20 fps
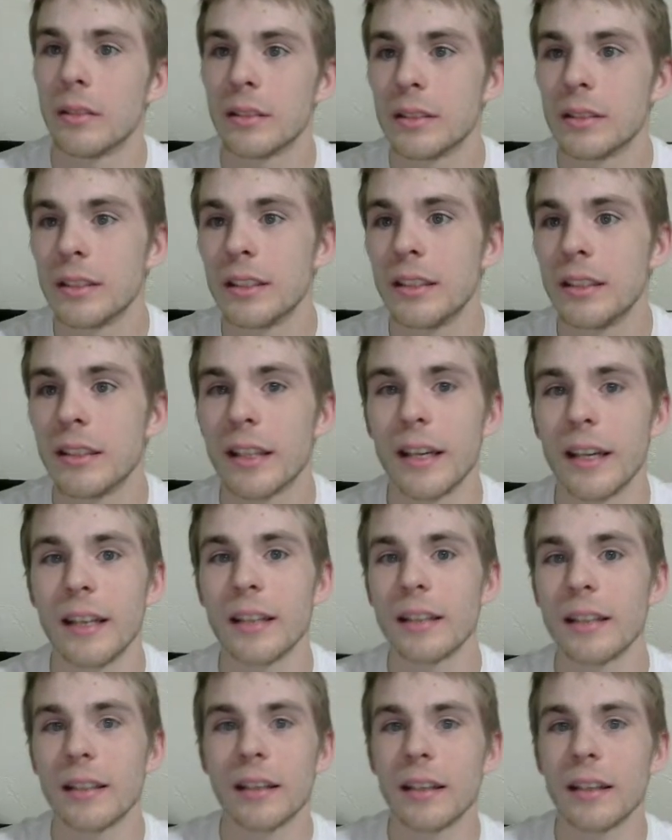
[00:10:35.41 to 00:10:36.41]
See,
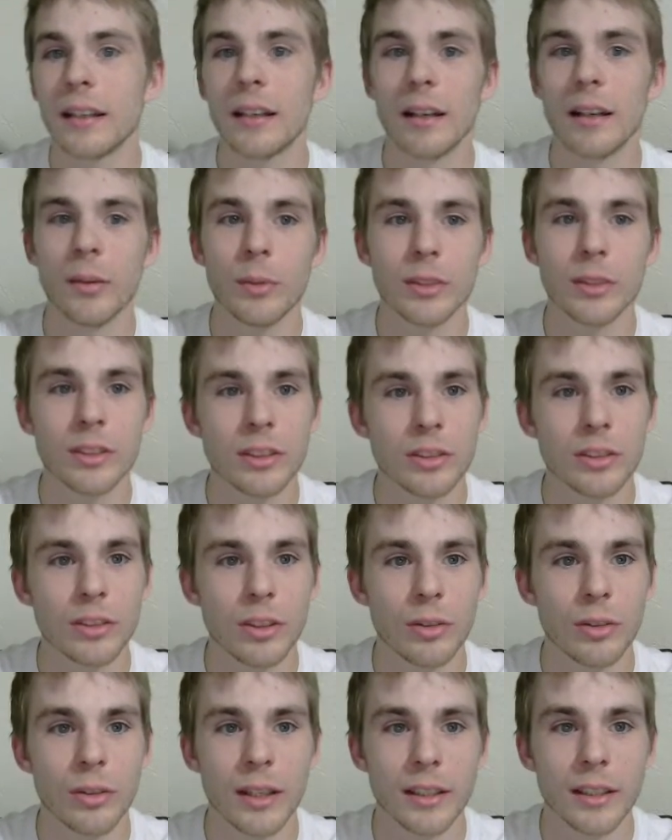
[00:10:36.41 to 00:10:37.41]
like, I wish it
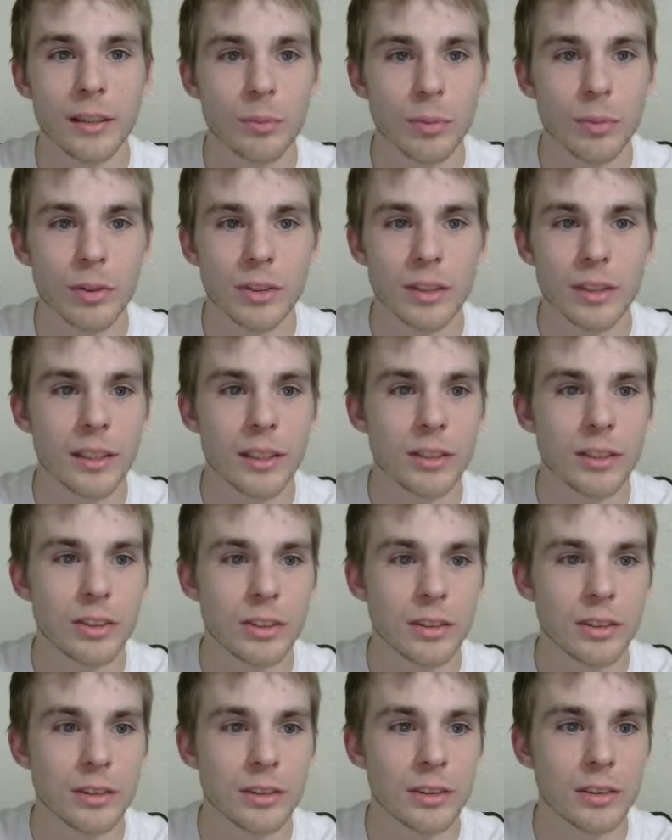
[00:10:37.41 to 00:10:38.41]
showed like the
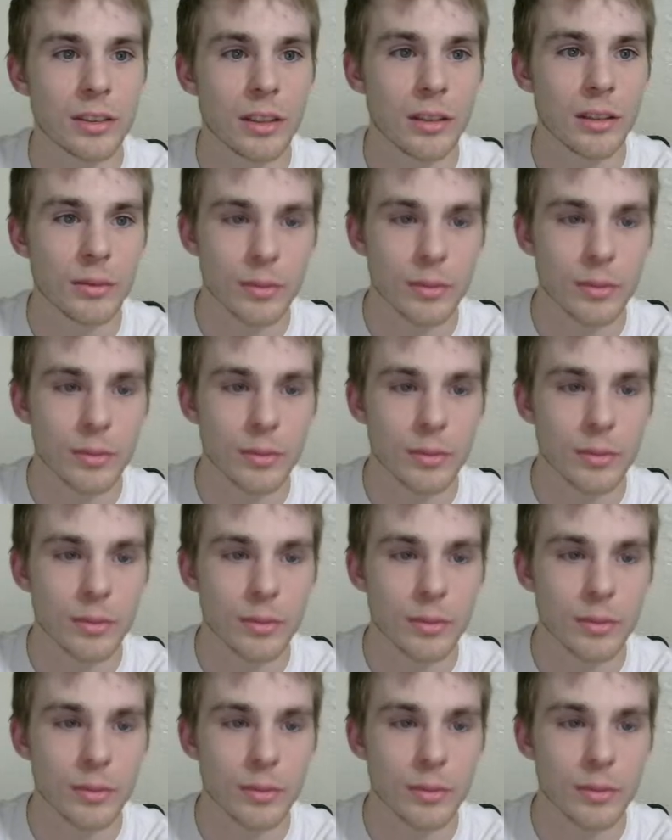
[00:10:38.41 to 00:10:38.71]
percentages and stuff.